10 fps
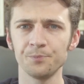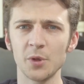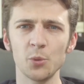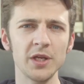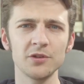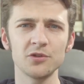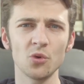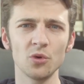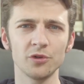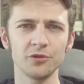But we can
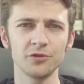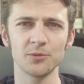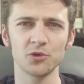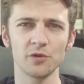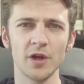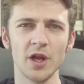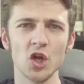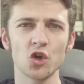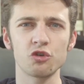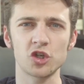talk some sort of
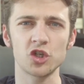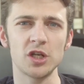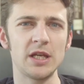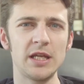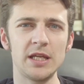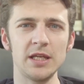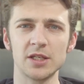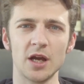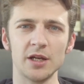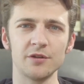
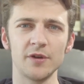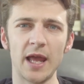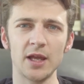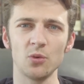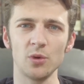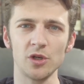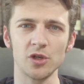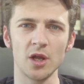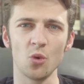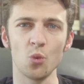Christianese kind of
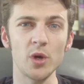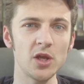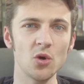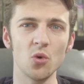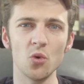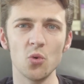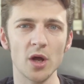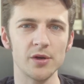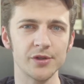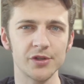language. We all
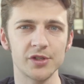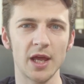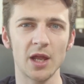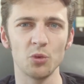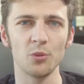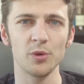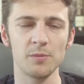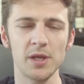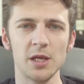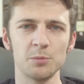understand what we
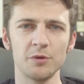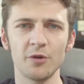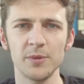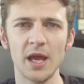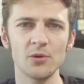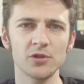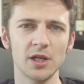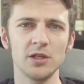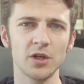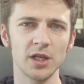mean, but from the
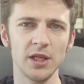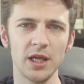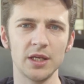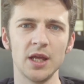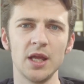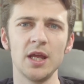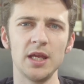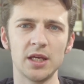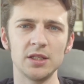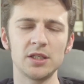outside looking in,
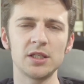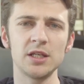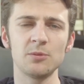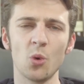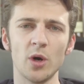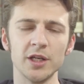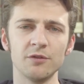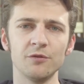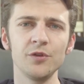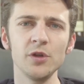it can seem quite
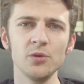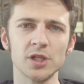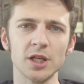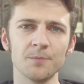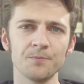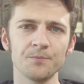confusing.